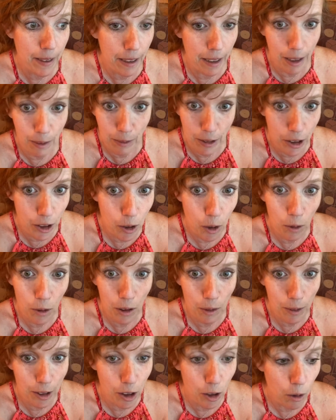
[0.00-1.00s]
and I was told
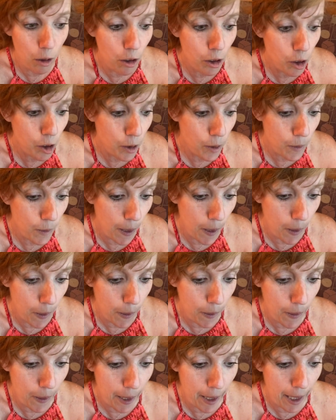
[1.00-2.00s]
the results,
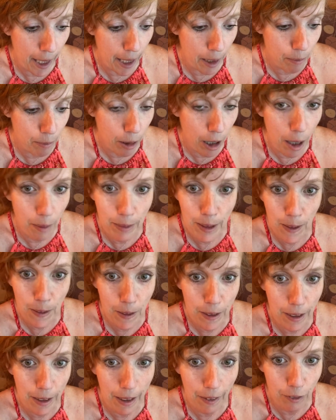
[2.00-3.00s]
and I had a promise
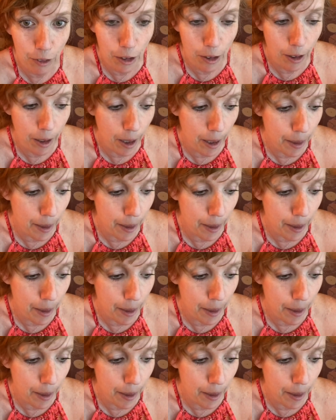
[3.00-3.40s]
to never